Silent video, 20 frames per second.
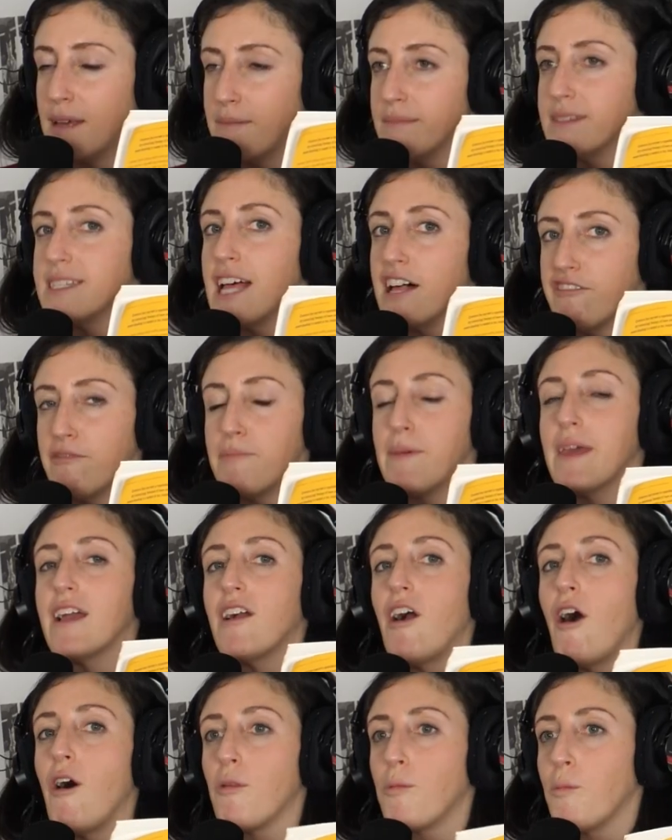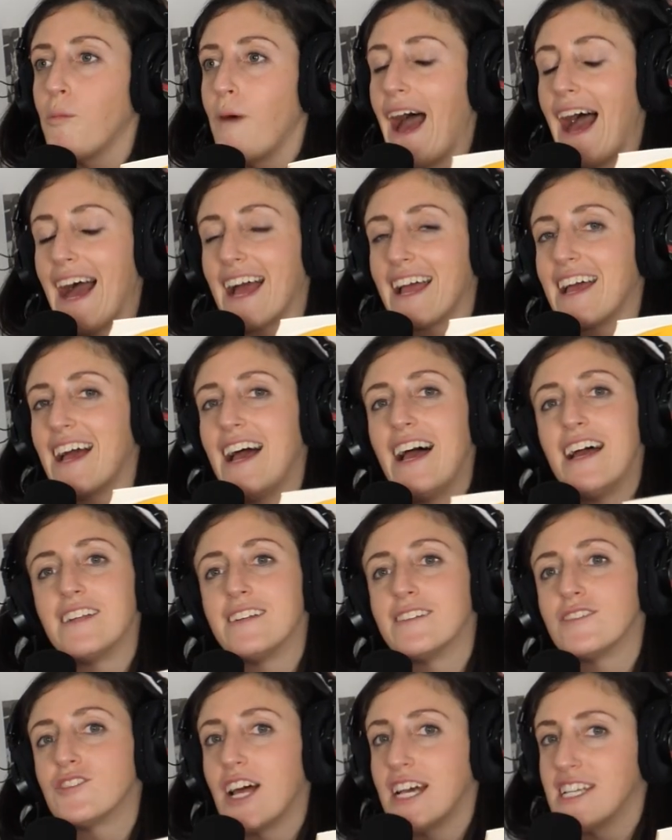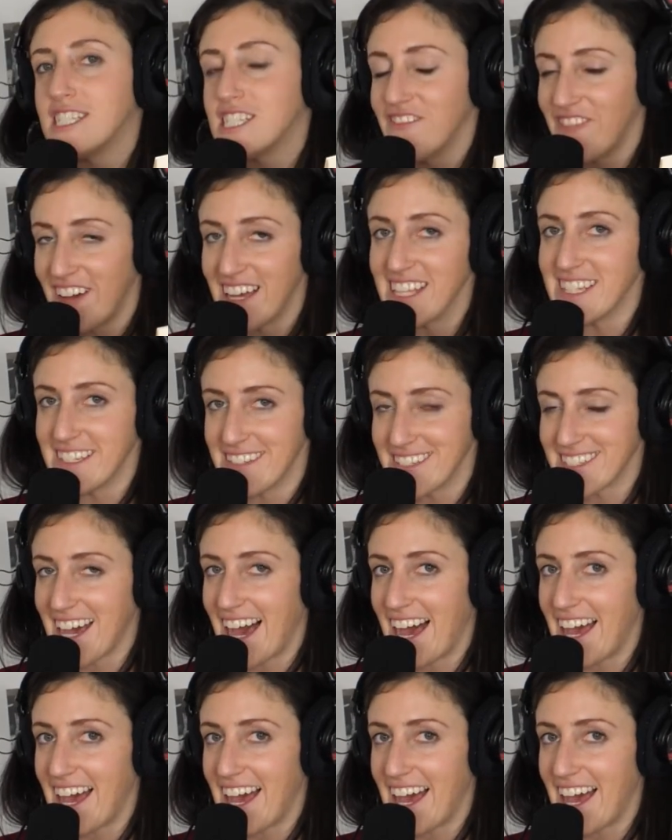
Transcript: himself being called whack and tries to fight this